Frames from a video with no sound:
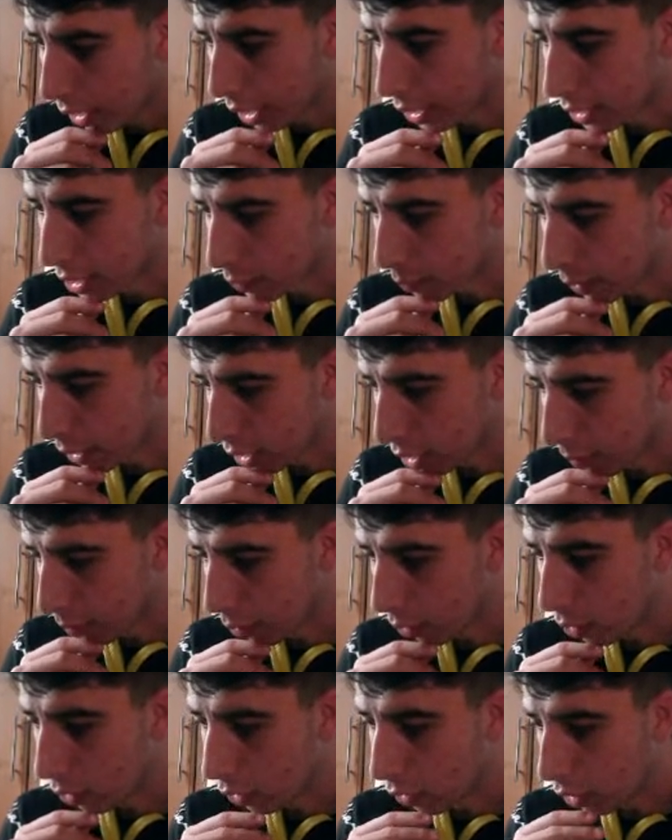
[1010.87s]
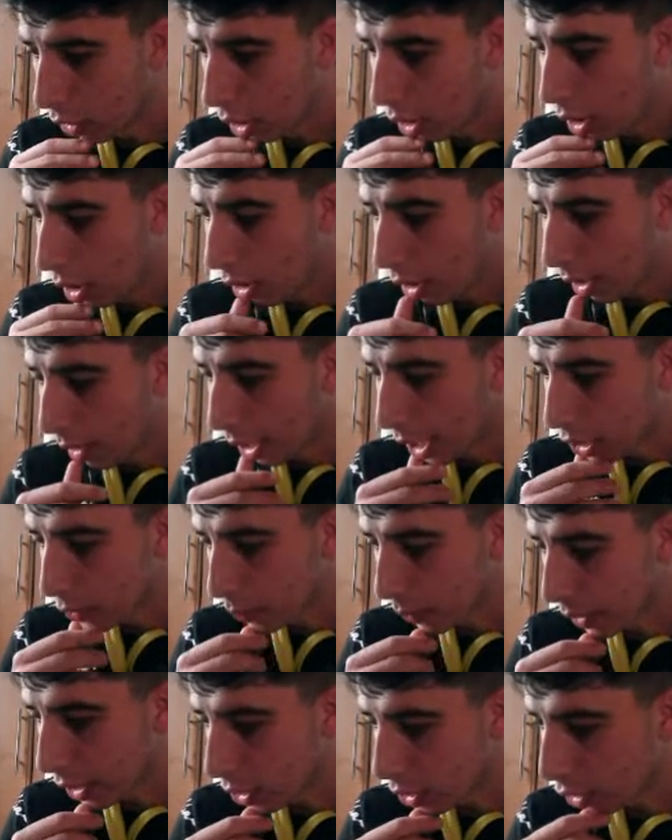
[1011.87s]
This has been debunked.
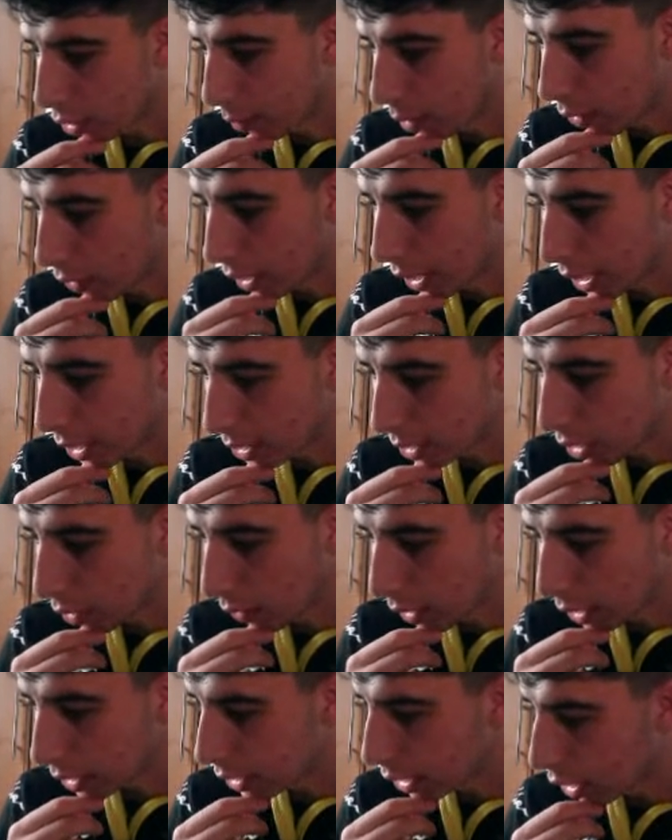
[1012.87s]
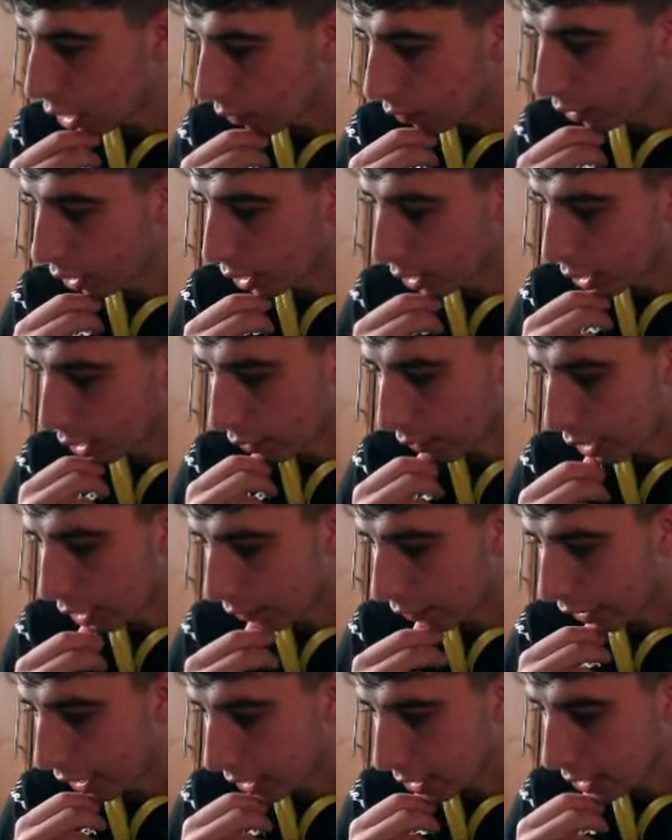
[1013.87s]
Aspirational pneumonia has no links to COVID-19 or
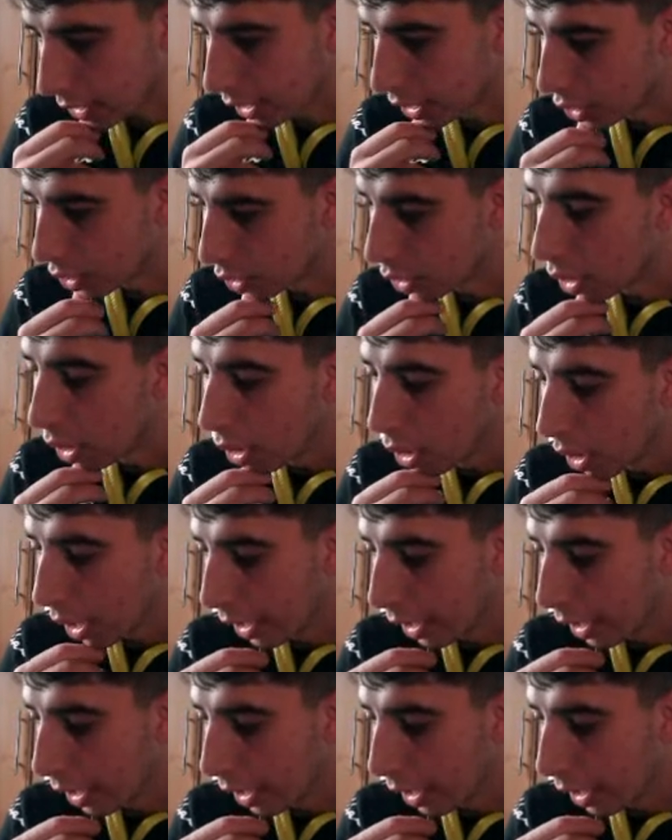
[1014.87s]
any vaccination.